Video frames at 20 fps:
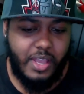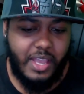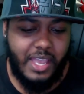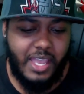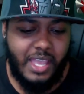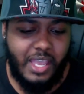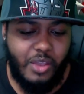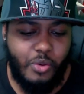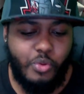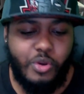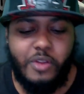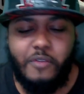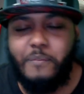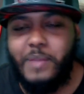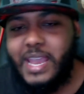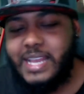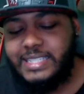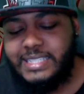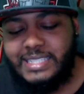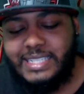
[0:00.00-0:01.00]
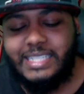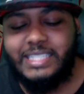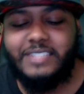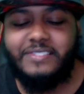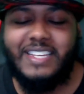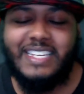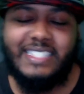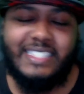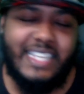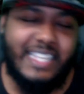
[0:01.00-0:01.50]
it would have made sense if
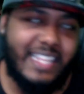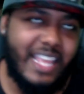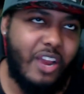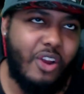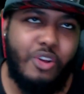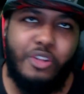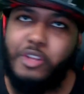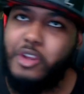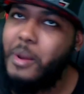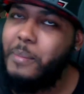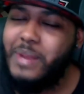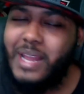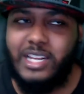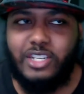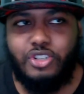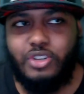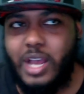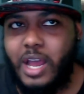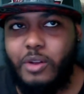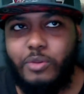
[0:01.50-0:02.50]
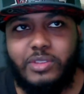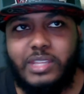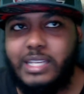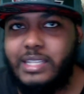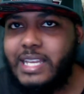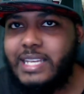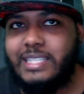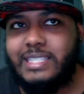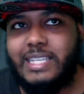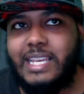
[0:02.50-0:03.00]
they said that earlier. I don't think
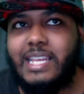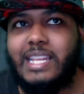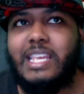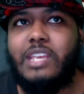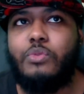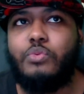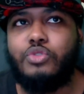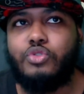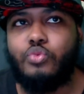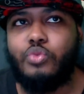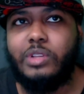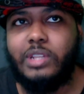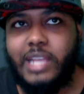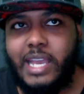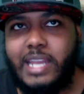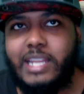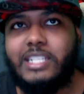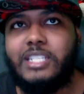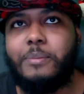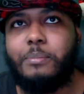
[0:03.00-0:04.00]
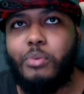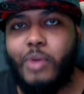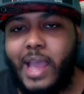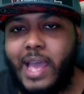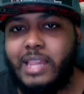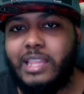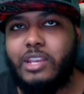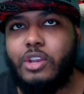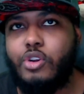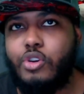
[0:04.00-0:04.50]
they said he was related to
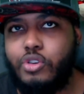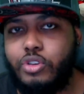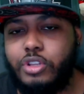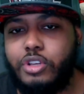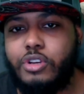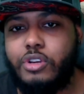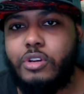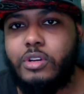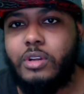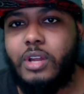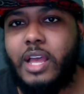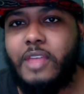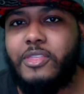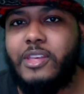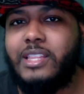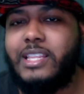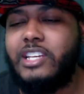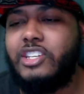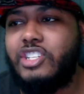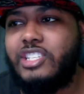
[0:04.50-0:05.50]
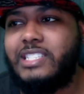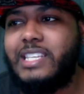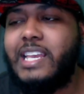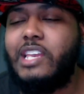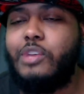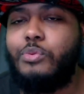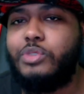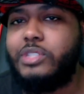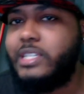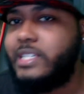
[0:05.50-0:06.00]
Bradley earlier. I think they just said he
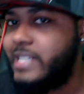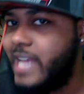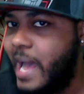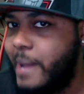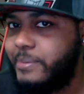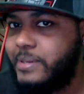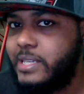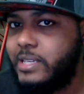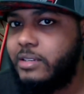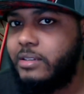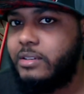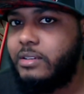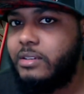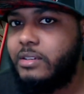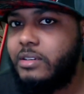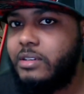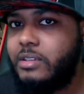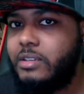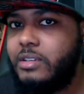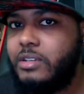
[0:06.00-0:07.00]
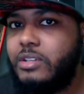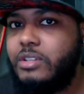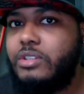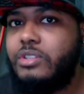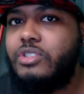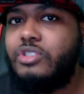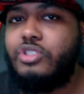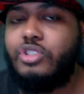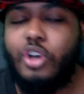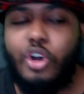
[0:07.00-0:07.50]
was adopted.
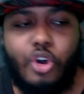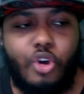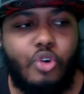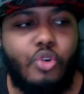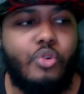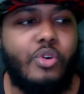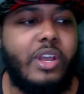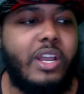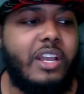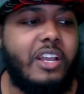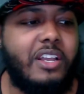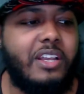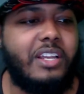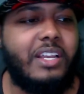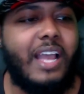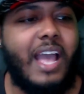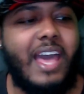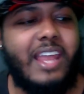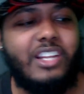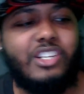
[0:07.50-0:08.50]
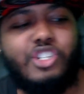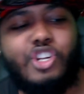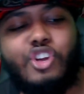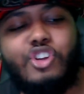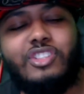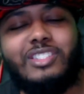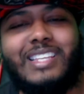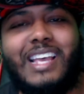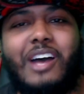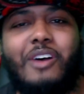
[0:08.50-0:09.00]
So it kind of
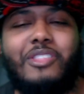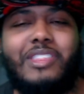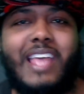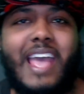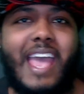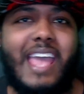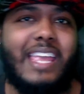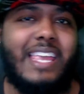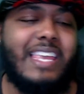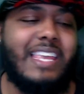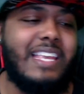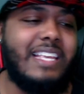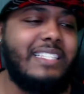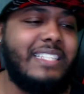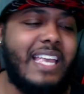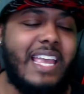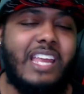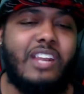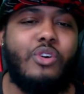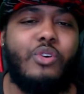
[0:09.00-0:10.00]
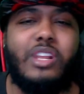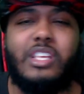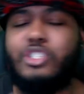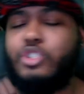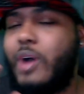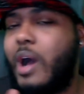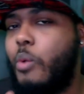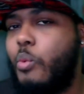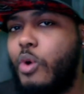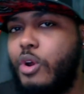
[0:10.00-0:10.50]
turns out that he's in on it. So
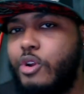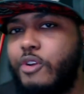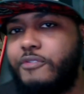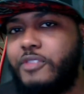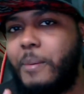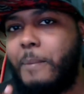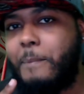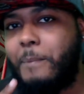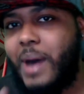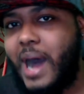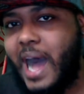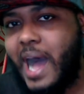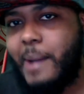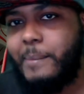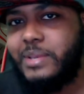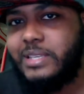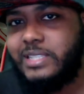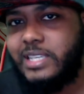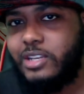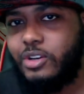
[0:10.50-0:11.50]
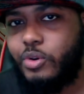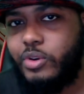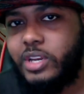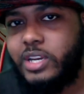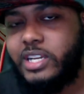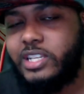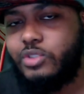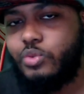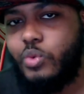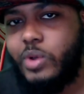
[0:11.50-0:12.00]
I wonder if the mom is in on it
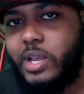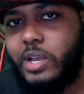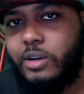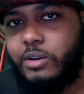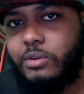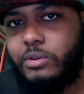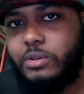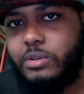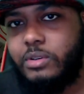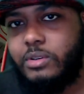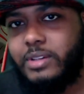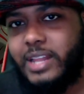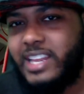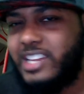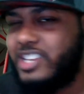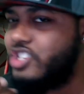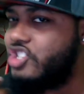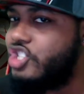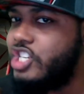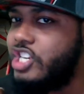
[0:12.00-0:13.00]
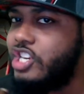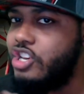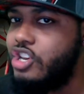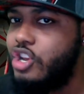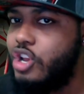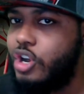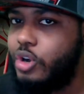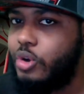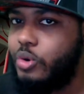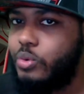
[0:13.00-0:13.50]
as well. Like, does she
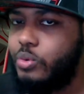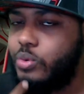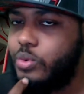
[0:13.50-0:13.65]
know?